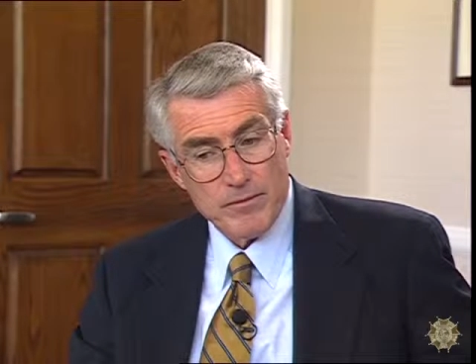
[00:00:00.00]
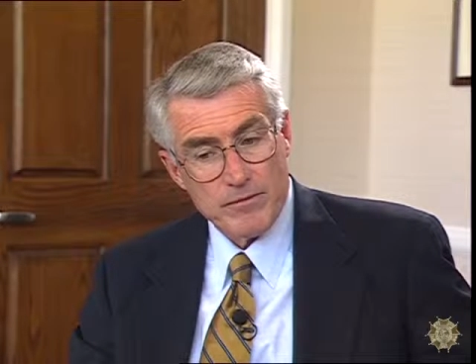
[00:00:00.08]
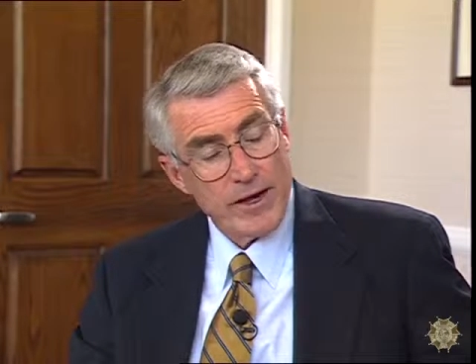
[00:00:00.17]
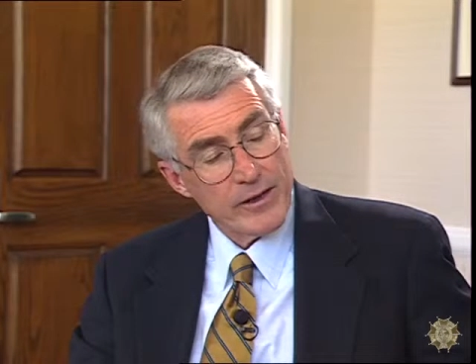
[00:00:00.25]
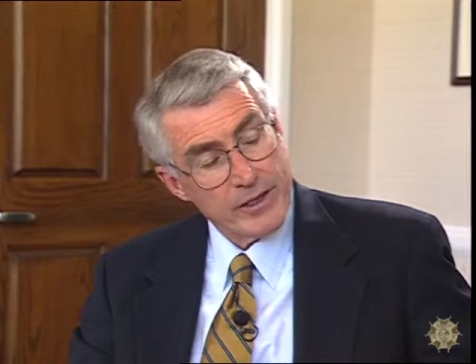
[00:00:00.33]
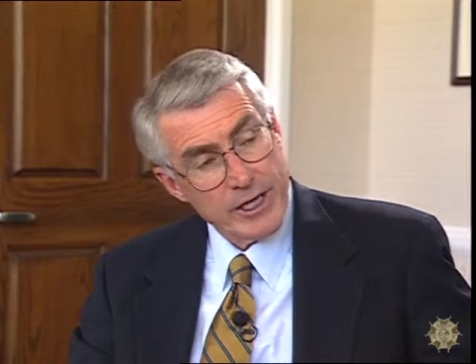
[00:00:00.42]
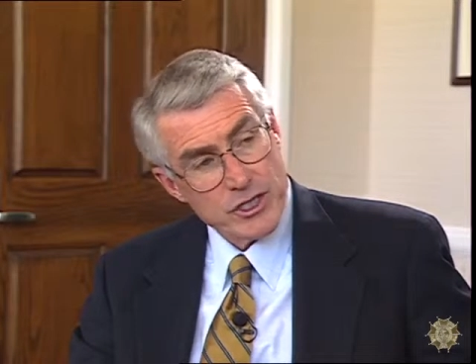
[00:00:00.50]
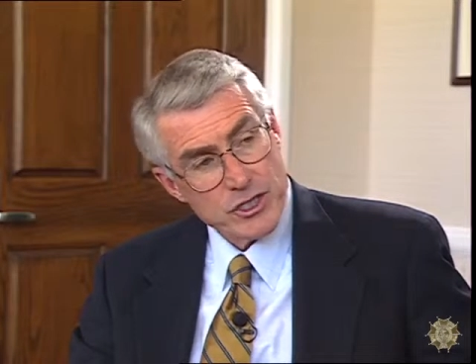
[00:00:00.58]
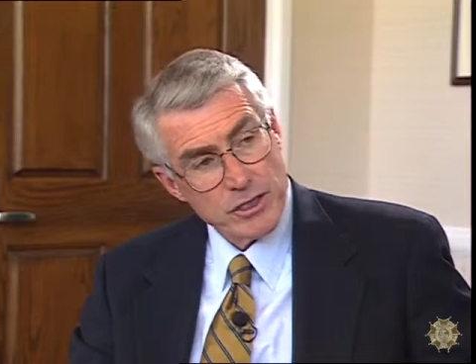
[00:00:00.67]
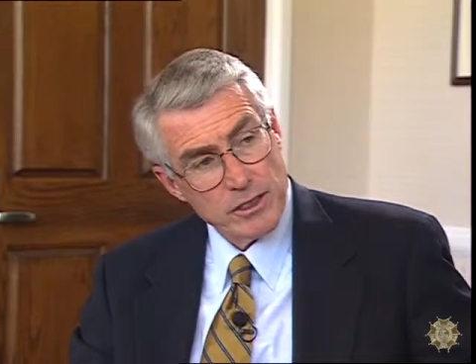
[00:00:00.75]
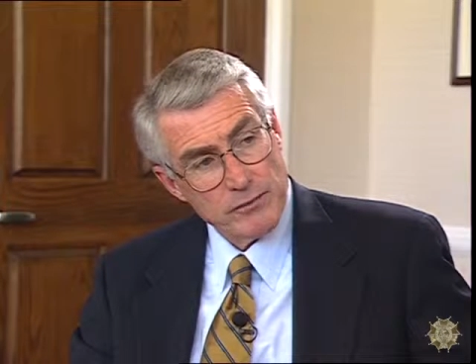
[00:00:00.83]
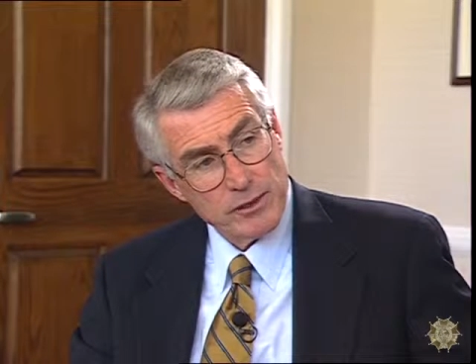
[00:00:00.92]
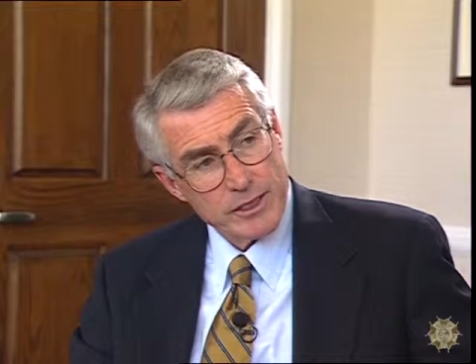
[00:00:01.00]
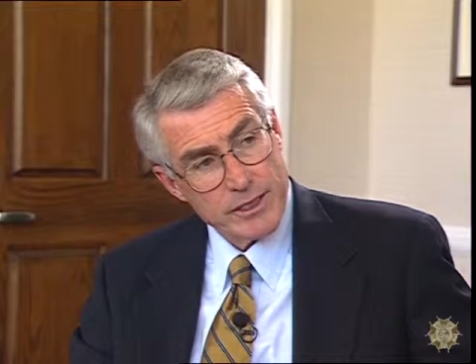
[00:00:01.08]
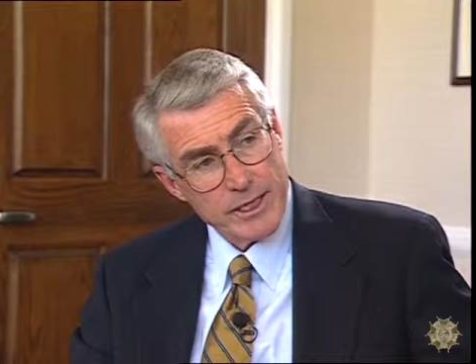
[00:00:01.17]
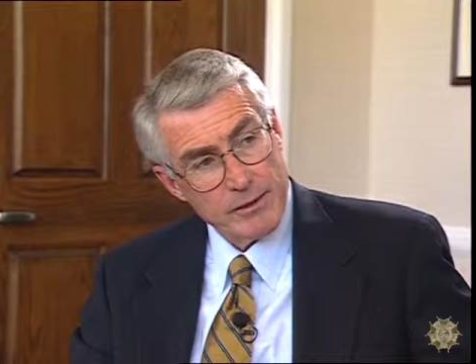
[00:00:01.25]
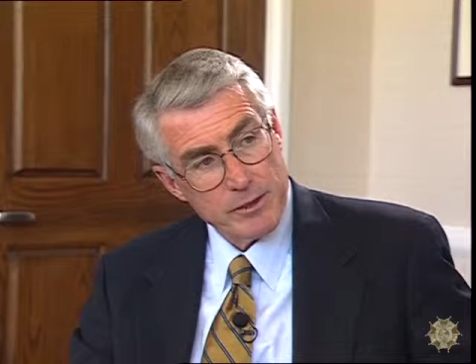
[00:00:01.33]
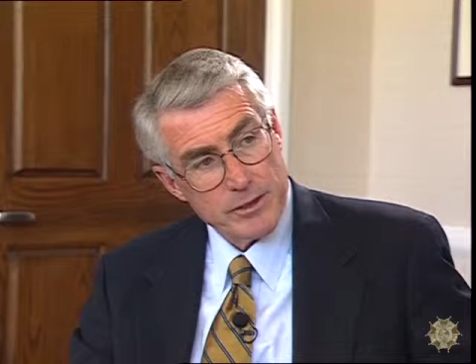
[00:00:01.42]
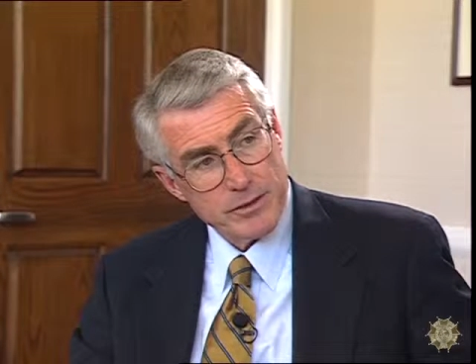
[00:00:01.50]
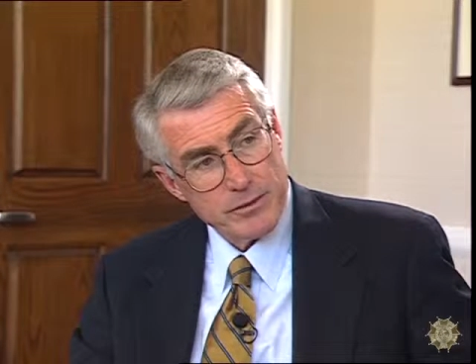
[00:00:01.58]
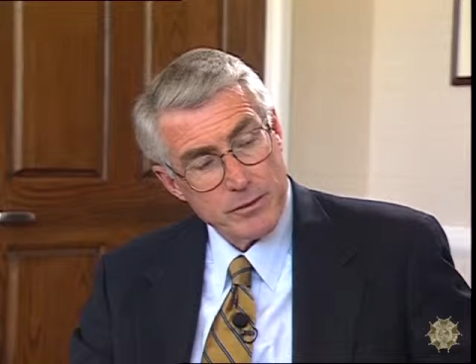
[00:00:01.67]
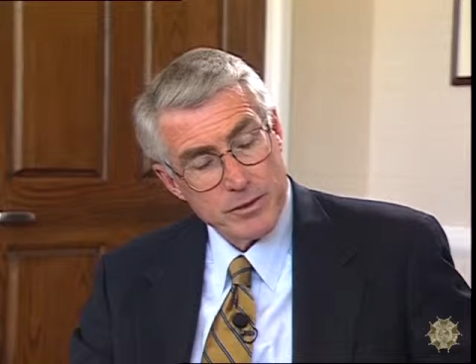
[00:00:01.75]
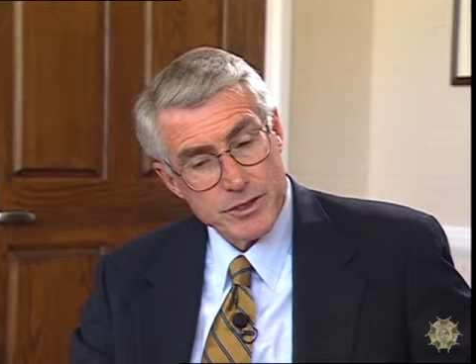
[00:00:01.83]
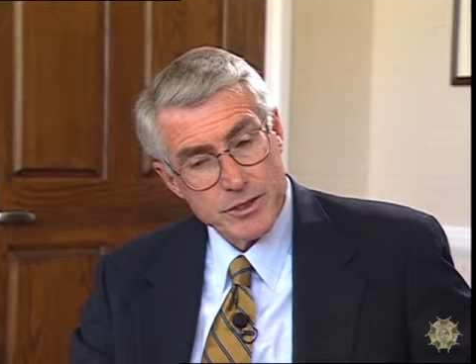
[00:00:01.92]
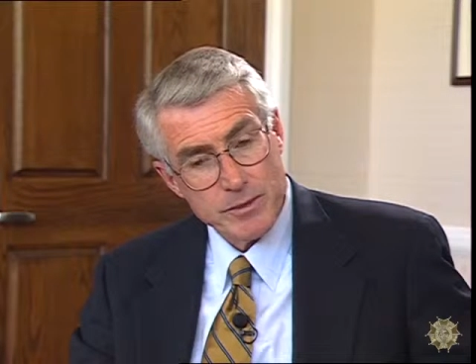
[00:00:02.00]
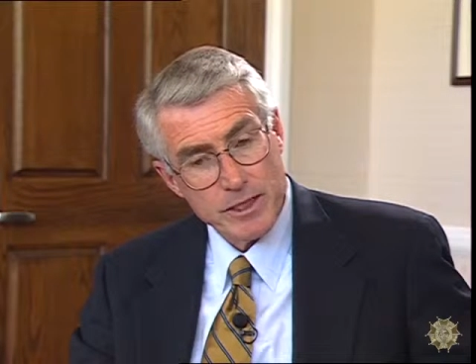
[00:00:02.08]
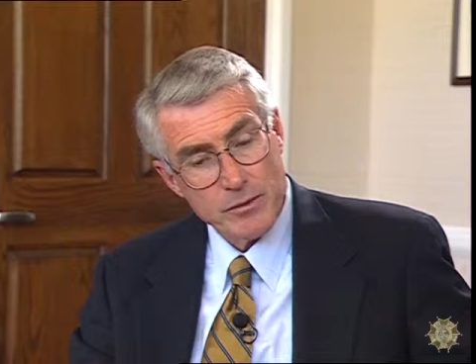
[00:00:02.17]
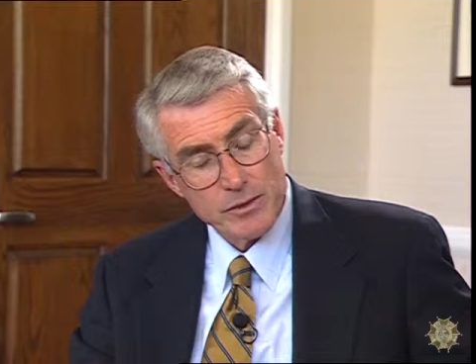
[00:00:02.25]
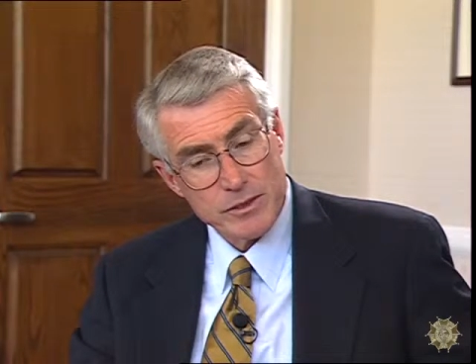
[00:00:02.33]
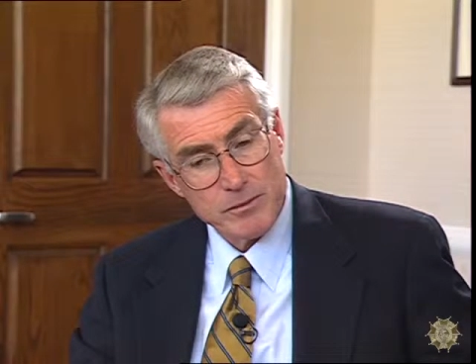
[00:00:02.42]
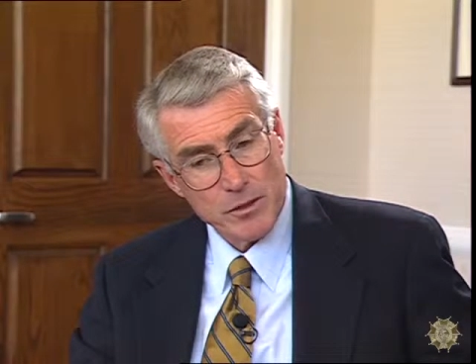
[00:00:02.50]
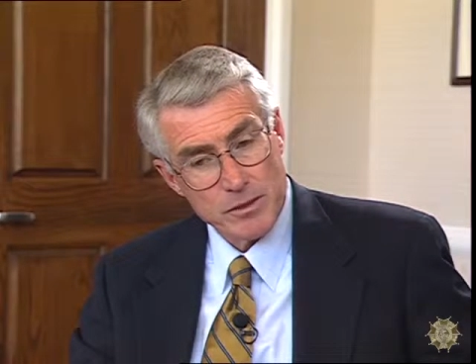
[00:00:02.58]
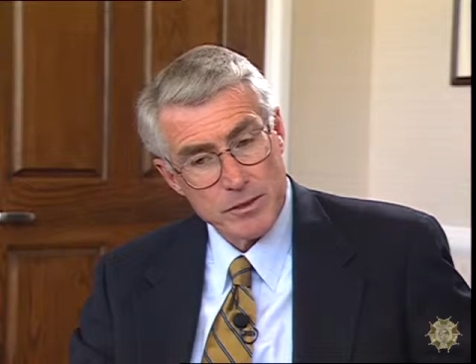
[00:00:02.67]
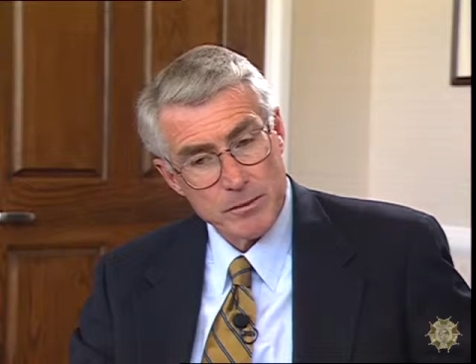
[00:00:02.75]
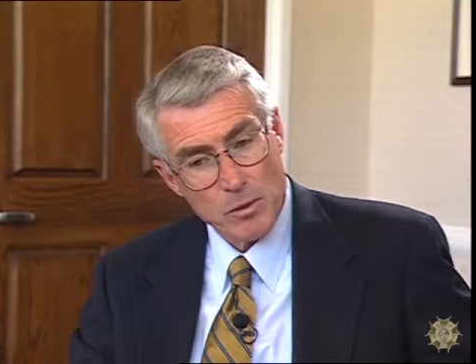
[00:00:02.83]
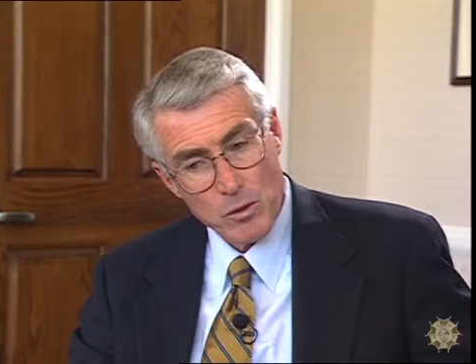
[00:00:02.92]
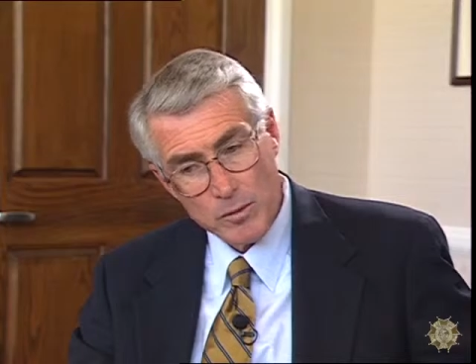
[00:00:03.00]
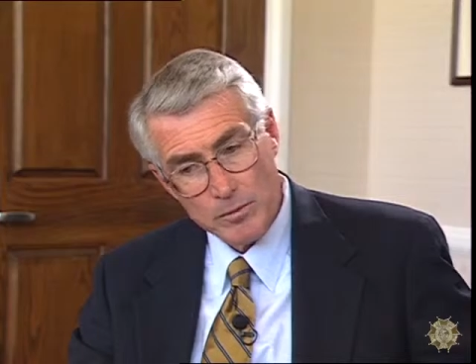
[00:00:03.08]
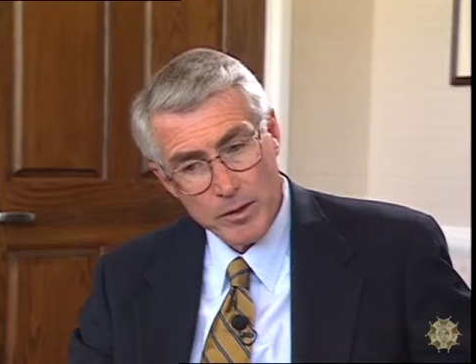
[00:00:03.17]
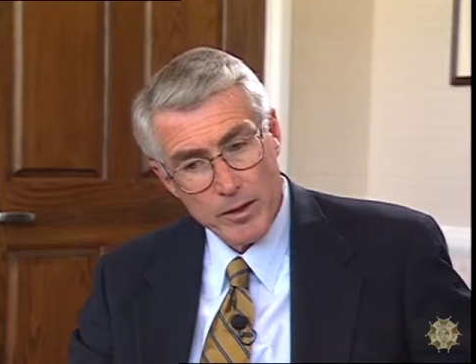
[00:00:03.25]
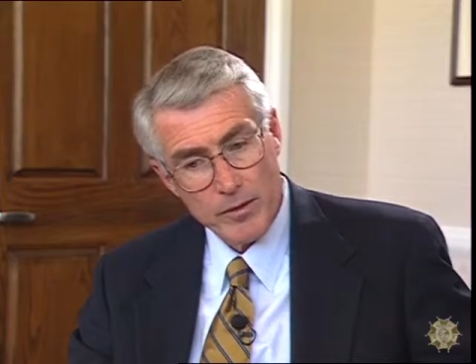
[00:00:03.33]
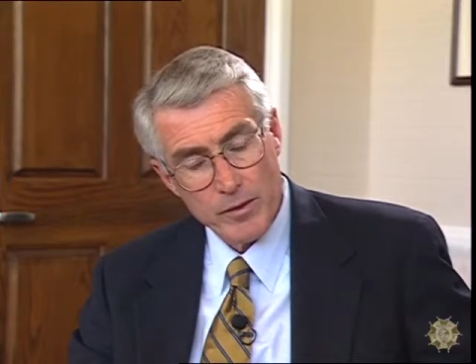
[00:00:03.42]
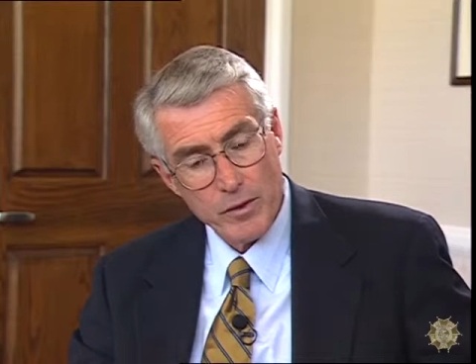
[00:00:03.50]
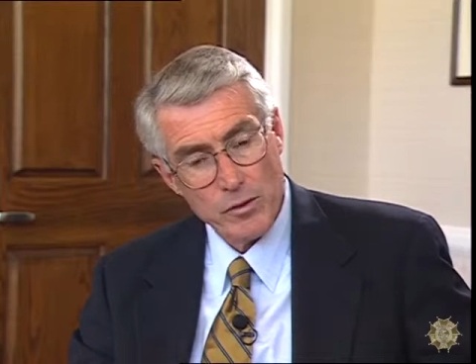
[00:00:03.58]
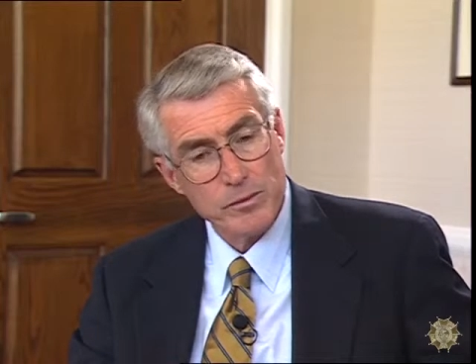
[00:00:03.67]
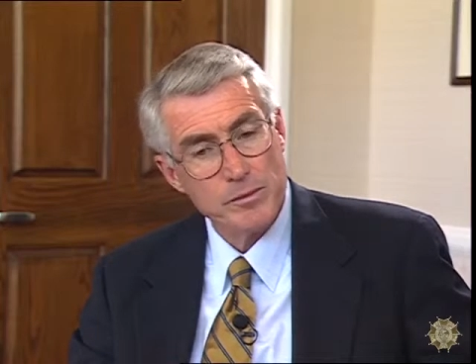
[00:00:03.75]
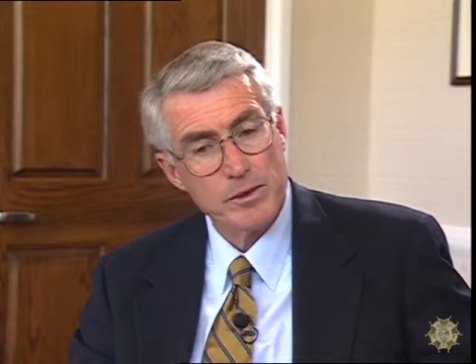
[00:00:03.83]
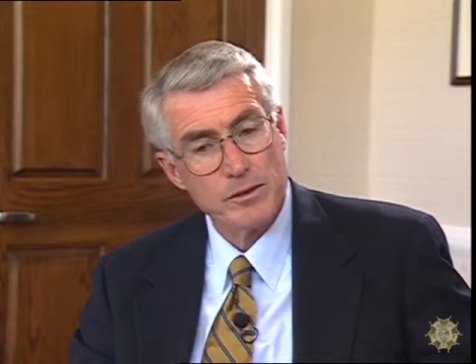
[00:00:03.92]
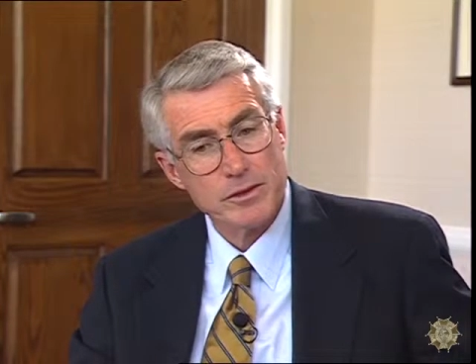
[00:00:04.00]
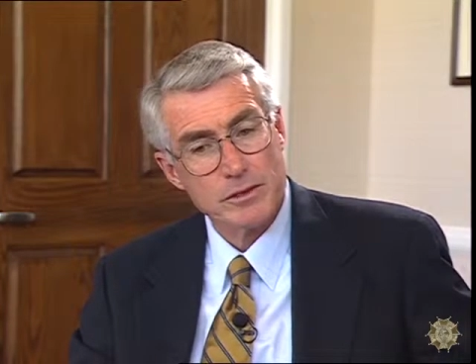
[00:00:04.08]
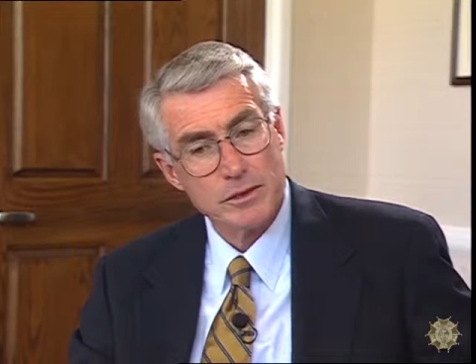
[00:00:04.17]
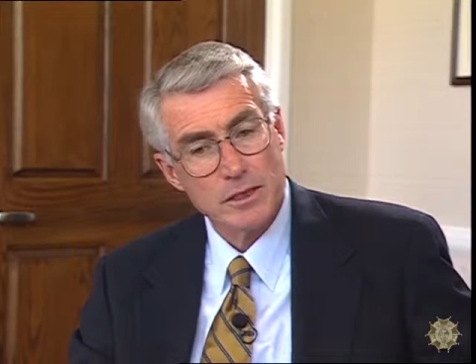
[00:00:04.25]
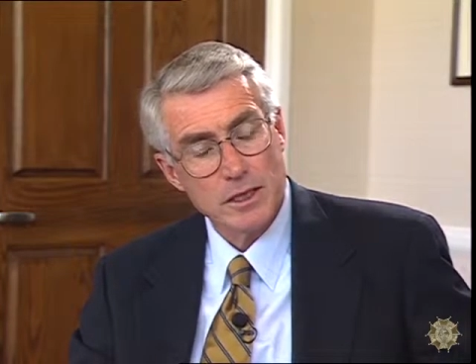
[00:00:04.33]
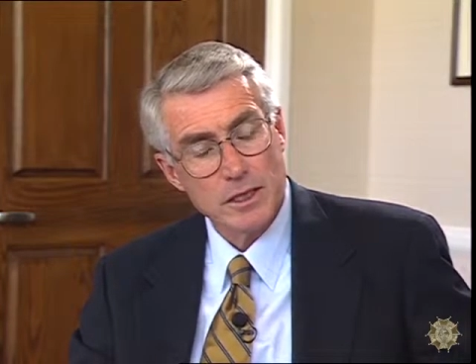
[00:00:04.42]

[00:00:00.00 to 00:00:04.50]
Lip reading: foundation level established, which to me was the most important part of the whole proposal.